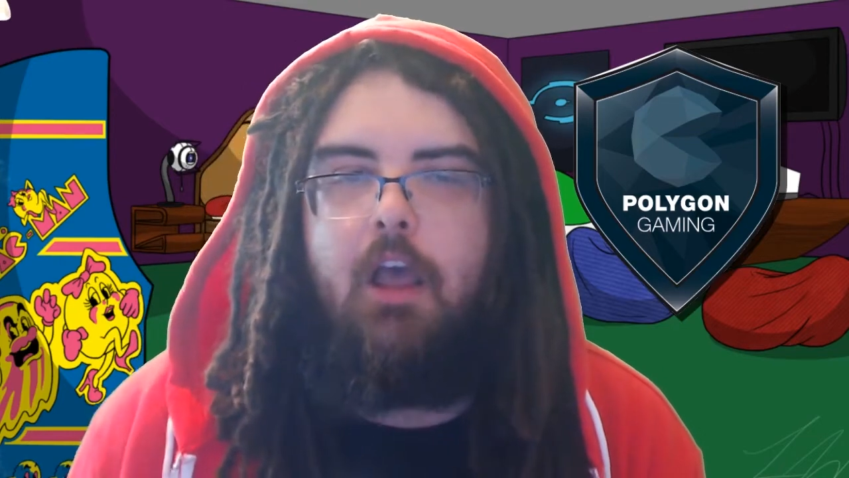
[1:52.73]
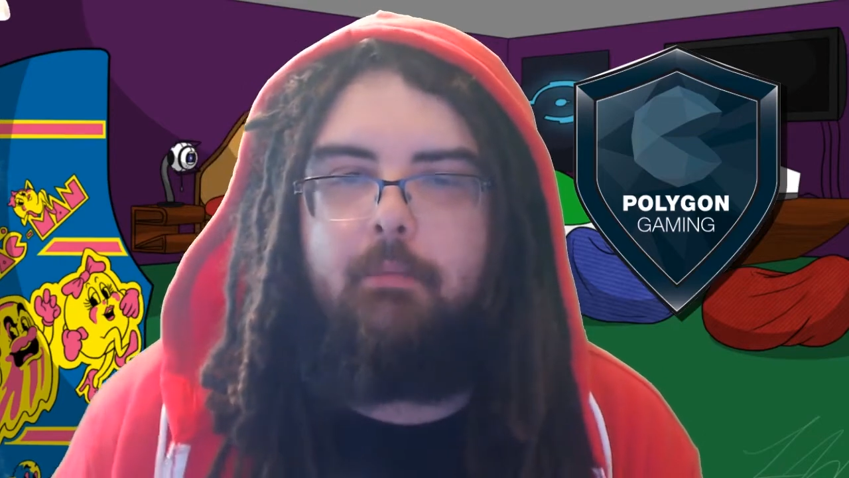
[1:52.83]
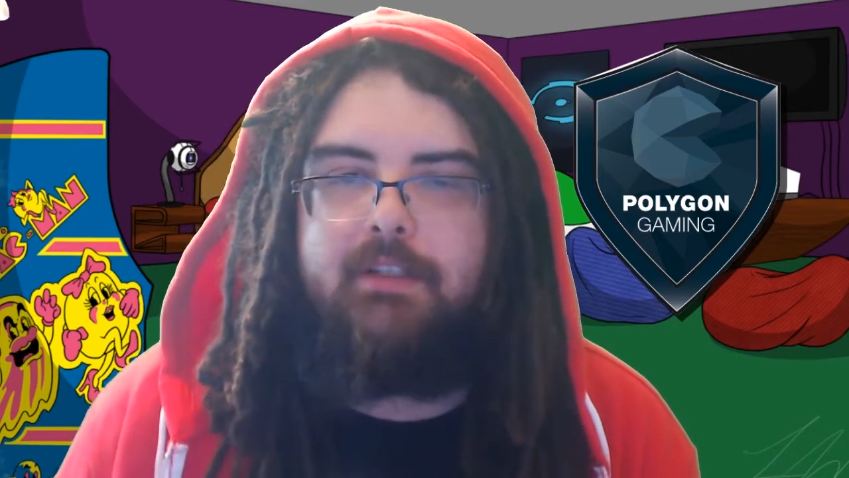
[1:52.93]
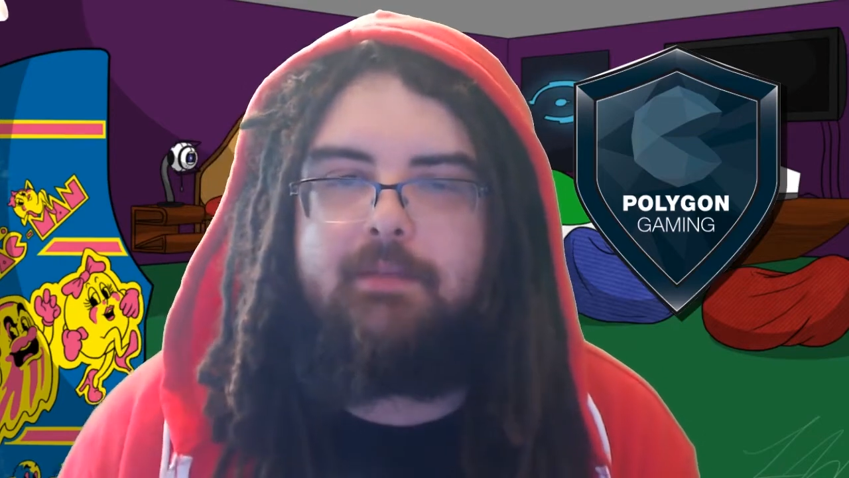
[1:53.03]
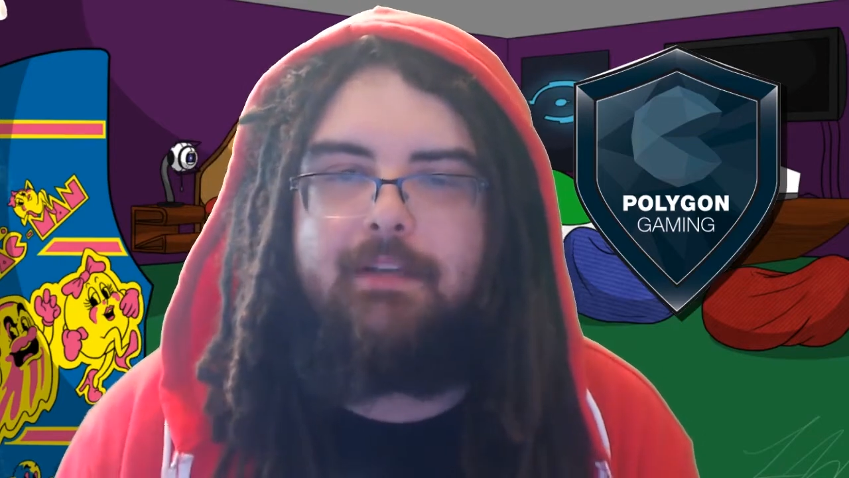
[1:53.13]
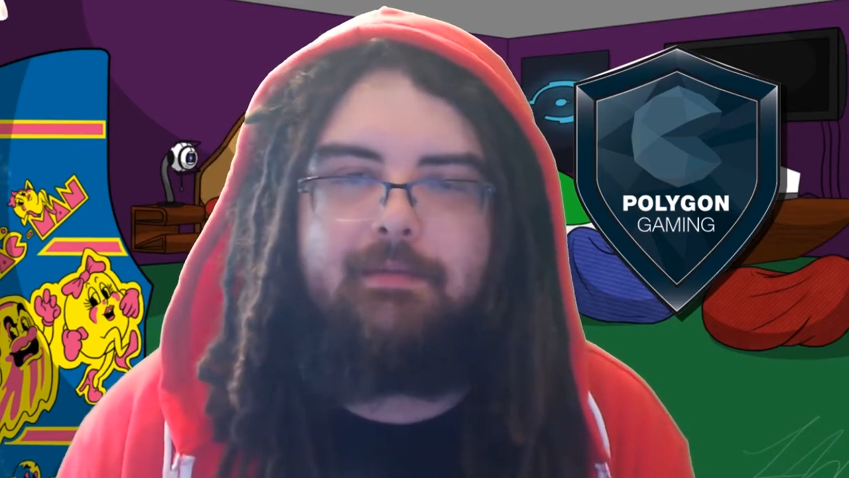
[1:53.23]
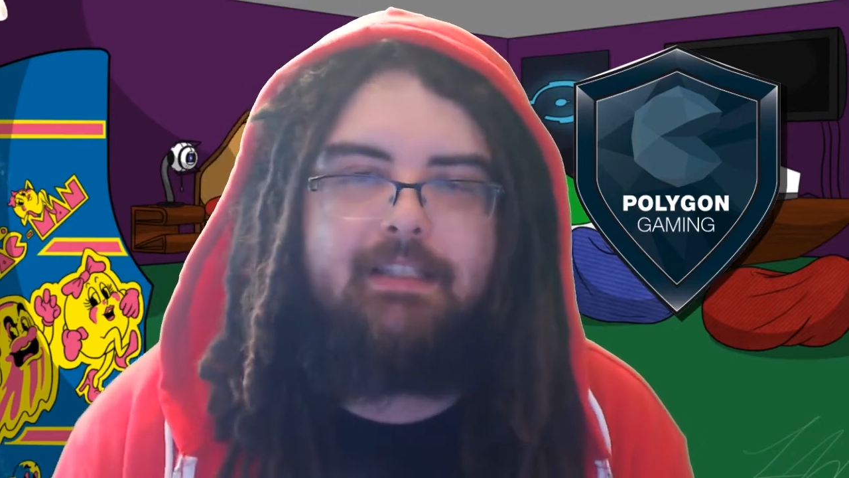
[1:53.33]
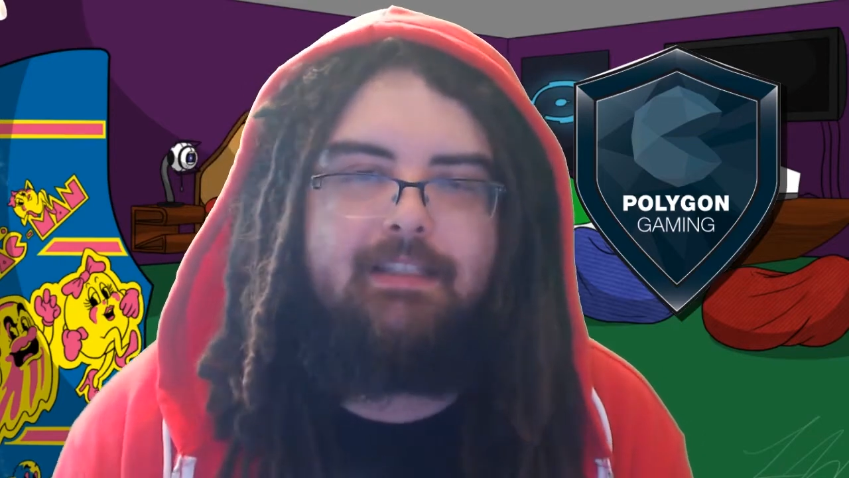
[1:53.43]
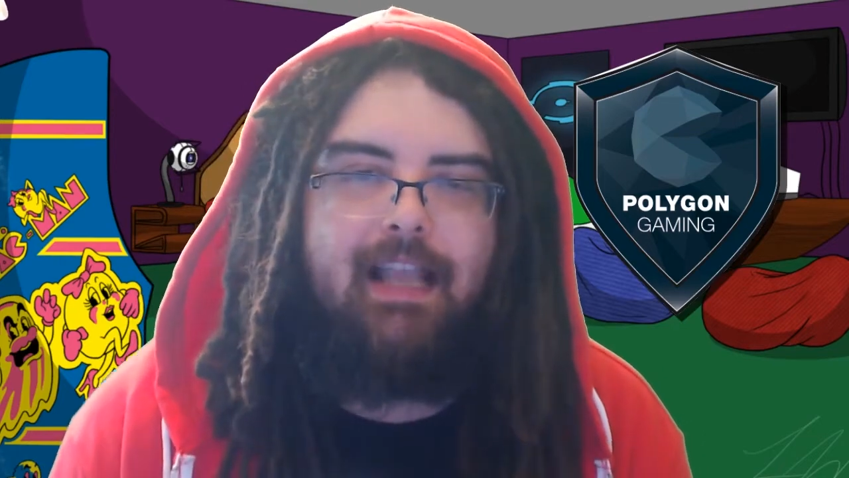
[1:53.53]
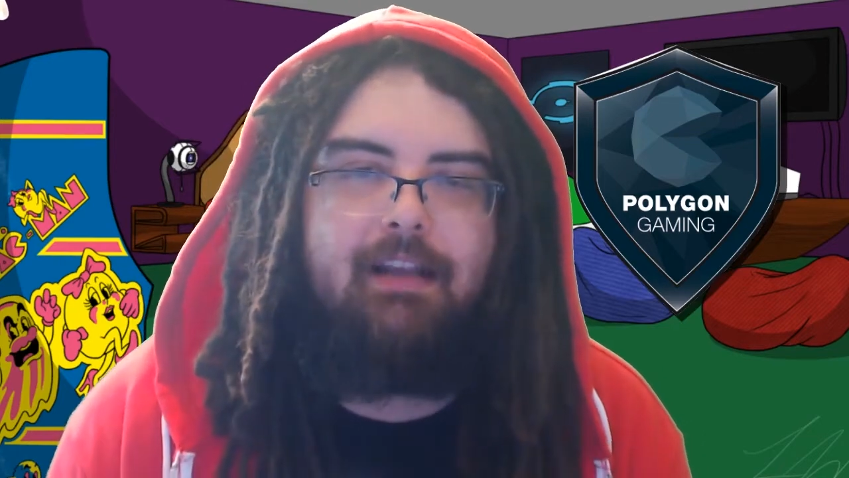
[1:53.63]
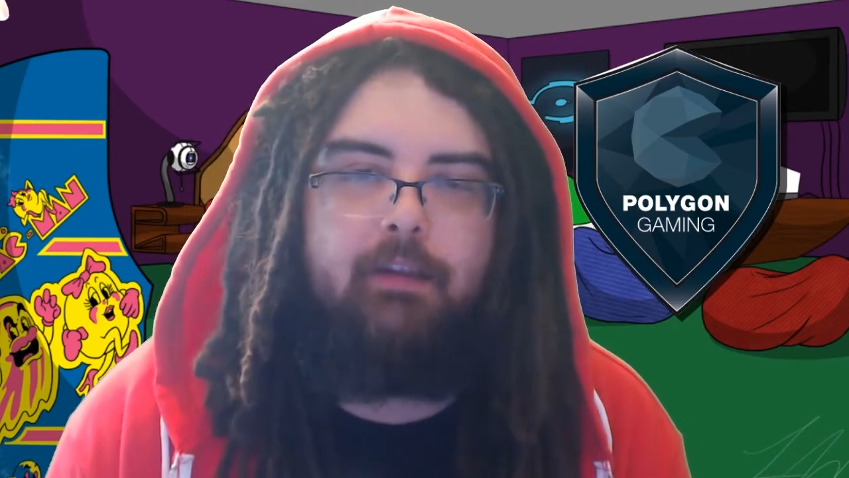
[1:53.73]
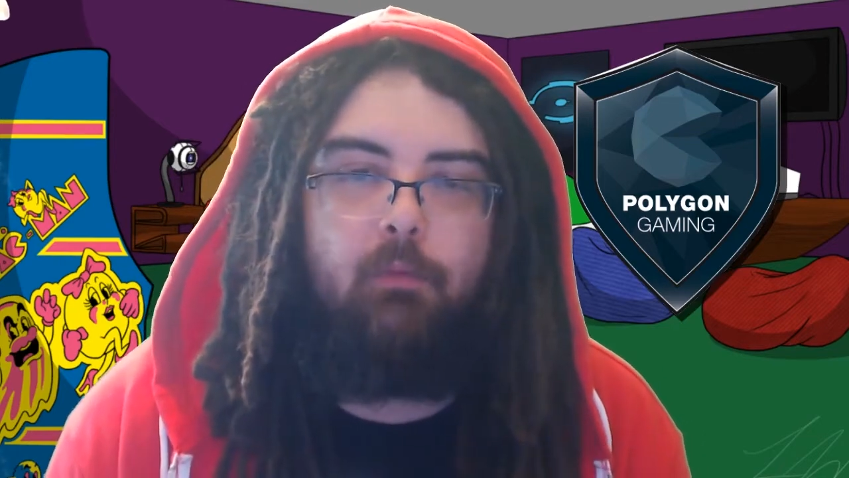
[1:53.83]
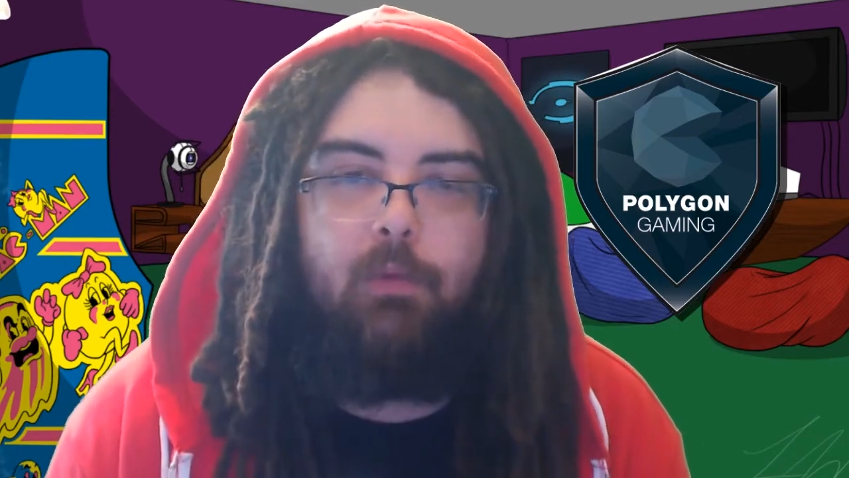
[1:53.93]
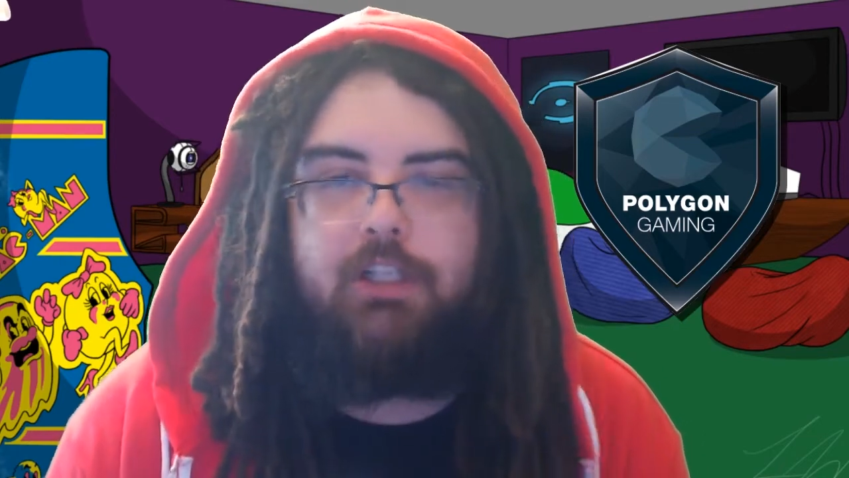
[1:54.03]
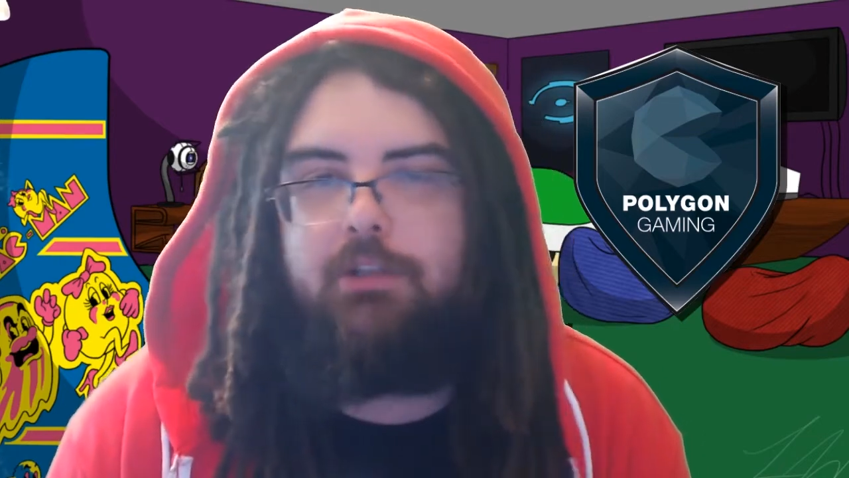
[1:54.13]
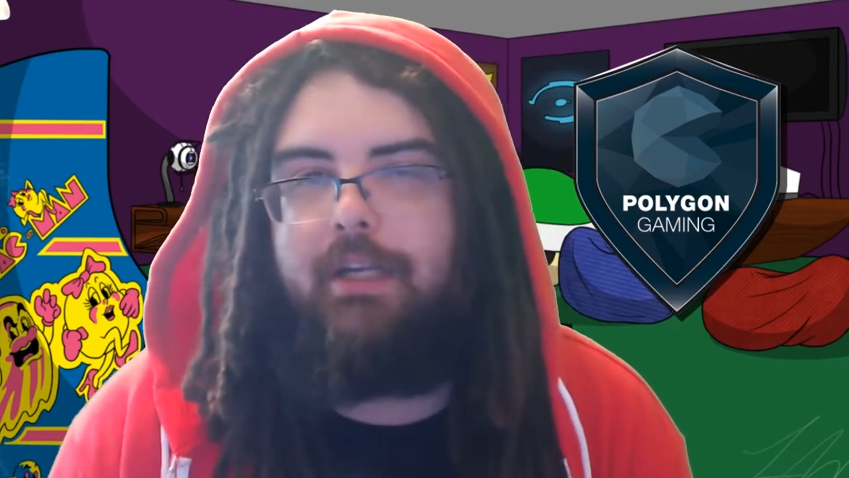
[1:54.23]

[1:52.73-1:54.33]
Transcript: but sometimes exactly what